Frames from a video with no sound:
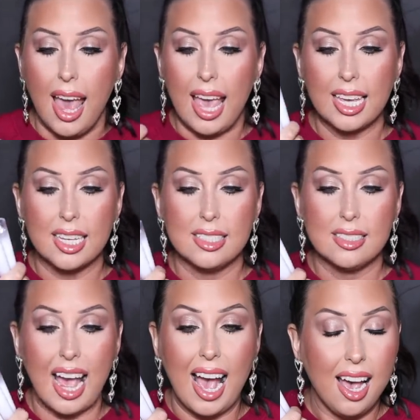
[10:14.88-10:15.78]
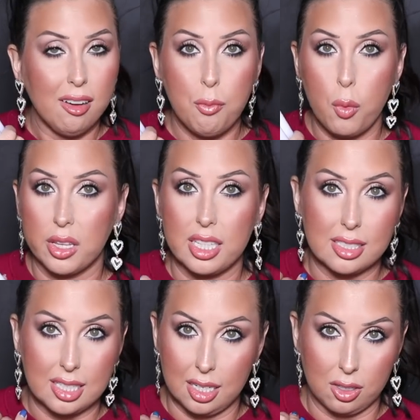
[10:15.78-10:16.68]
And I have more
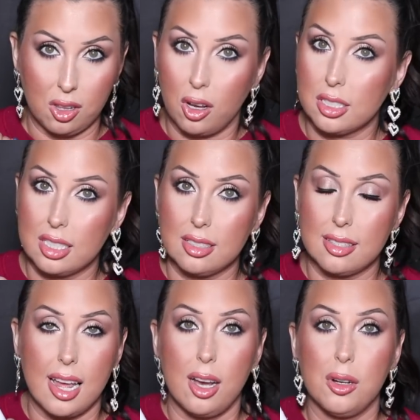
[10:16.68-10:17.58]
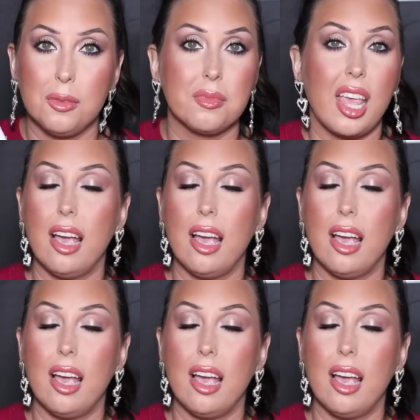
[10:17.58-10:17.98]
than 10 glosses now.